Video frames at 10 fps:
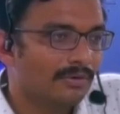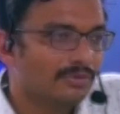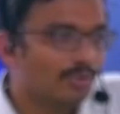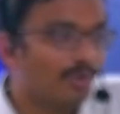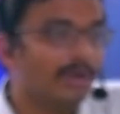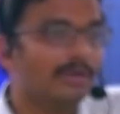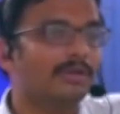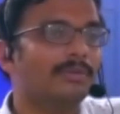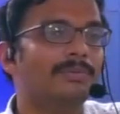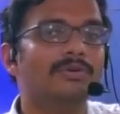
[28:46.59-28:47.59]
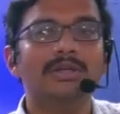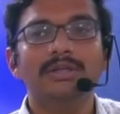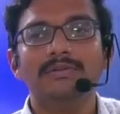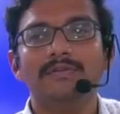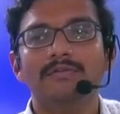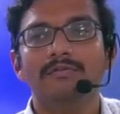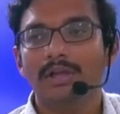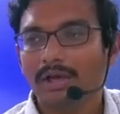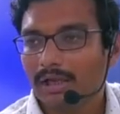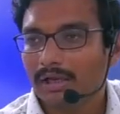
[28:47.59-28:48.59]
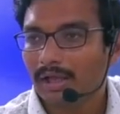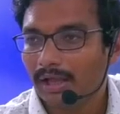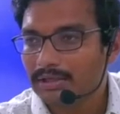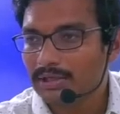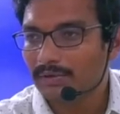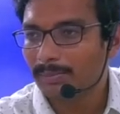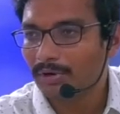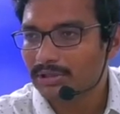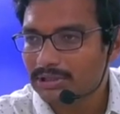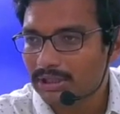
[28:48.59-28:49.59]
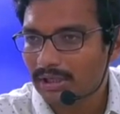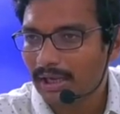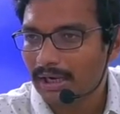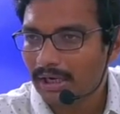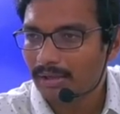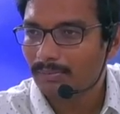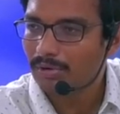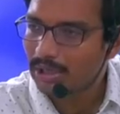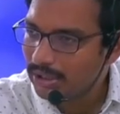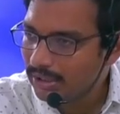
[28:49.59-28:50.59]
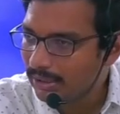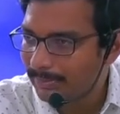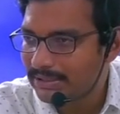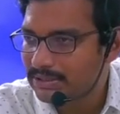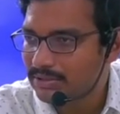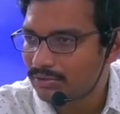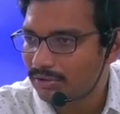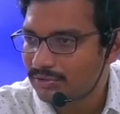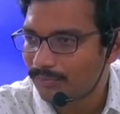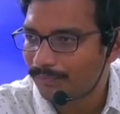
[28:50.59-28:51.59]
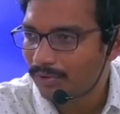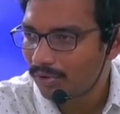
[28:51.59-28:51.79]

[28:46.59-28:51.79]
So quantum computers will enhance our processing and modeling capacities also.